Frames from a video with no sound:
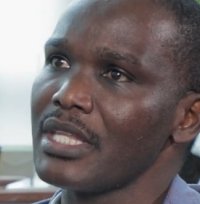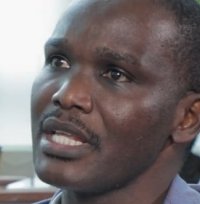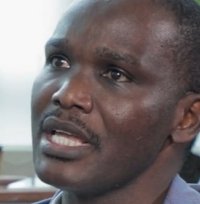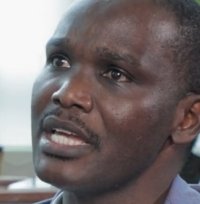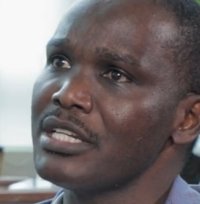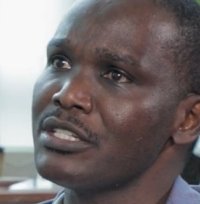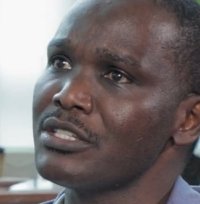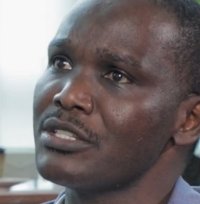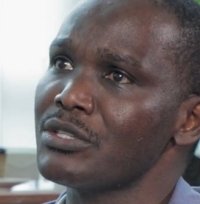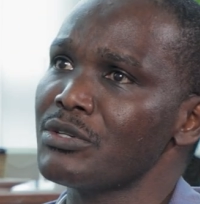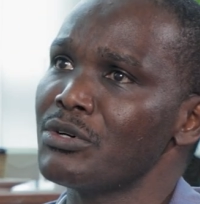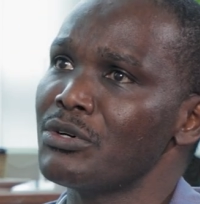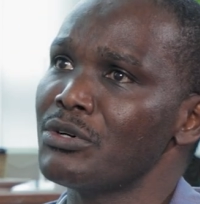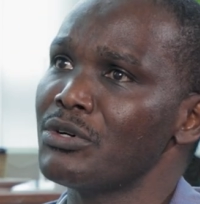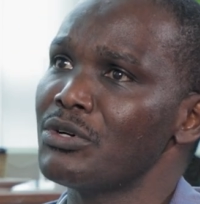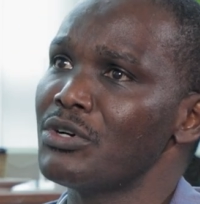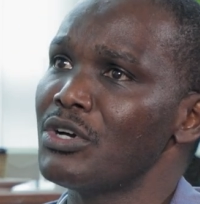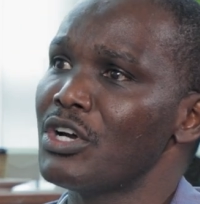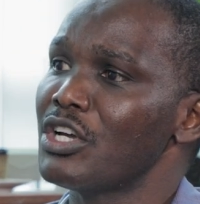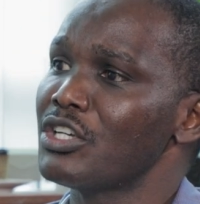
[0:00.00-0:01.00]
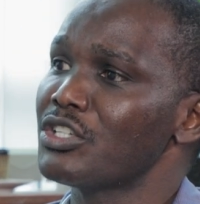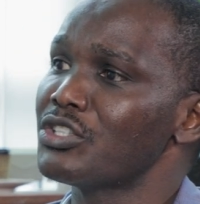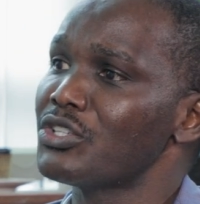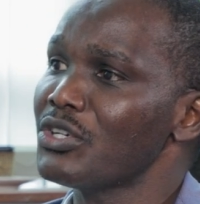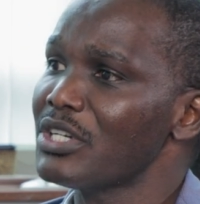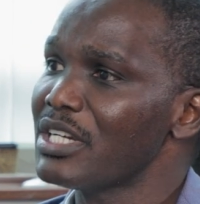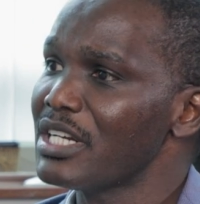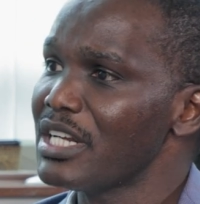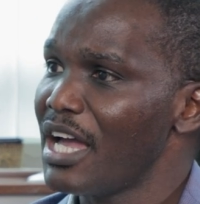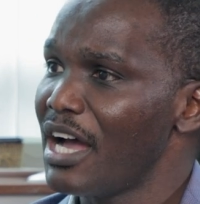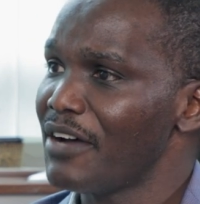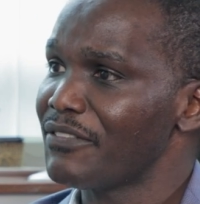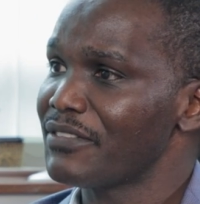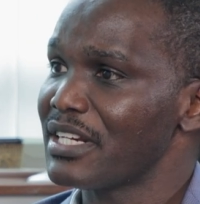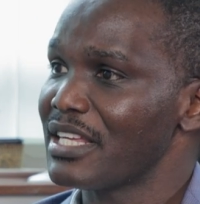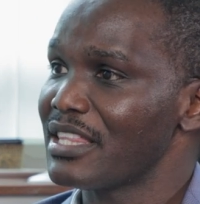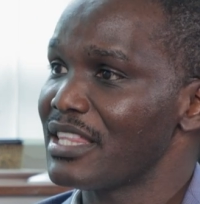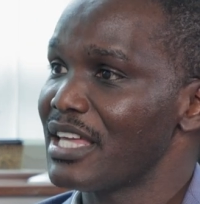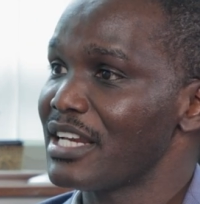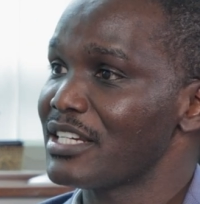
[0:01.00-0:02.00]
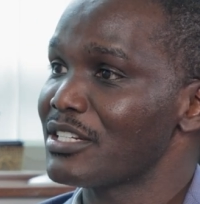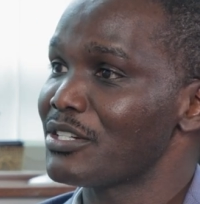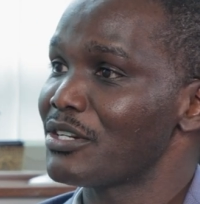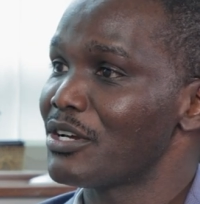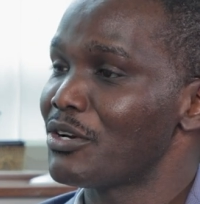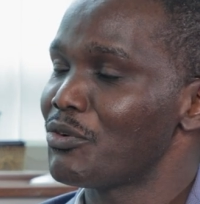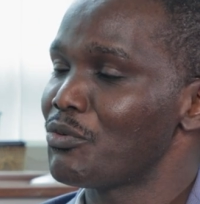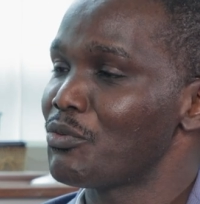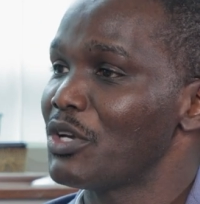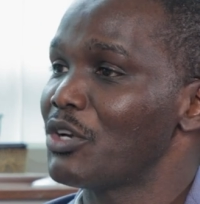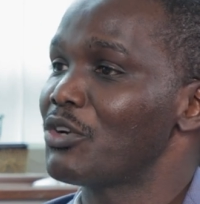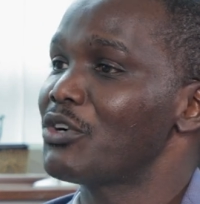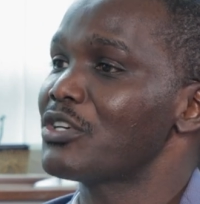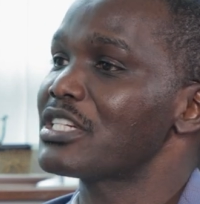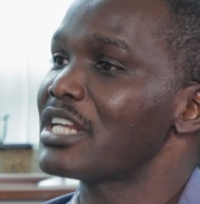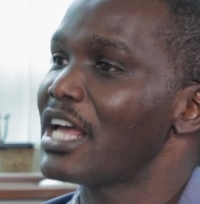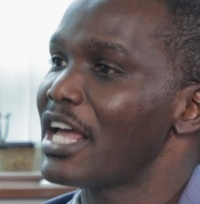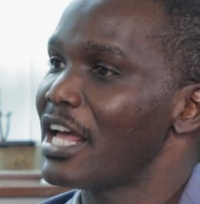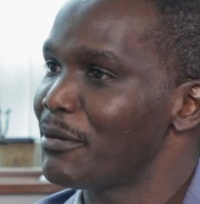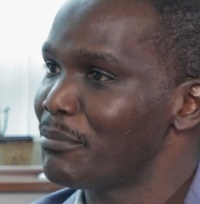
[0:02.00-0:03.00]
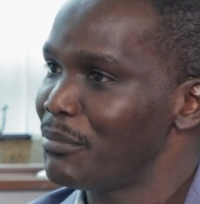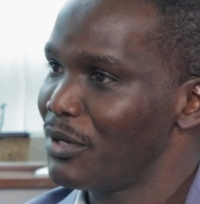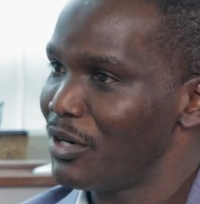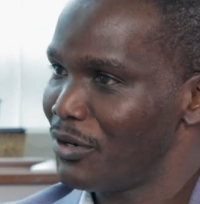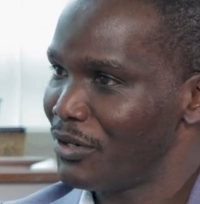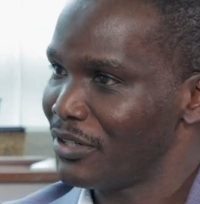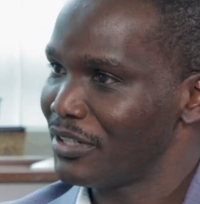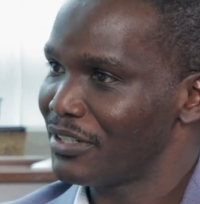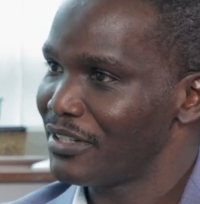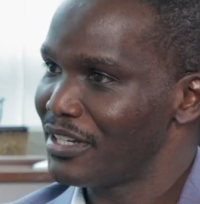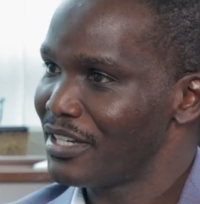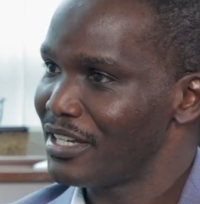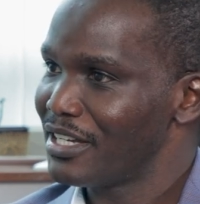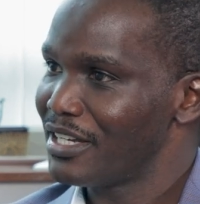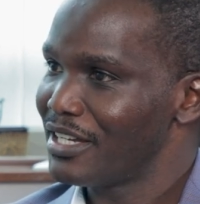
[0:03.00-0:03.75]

And so shortly after that, we got HELB loan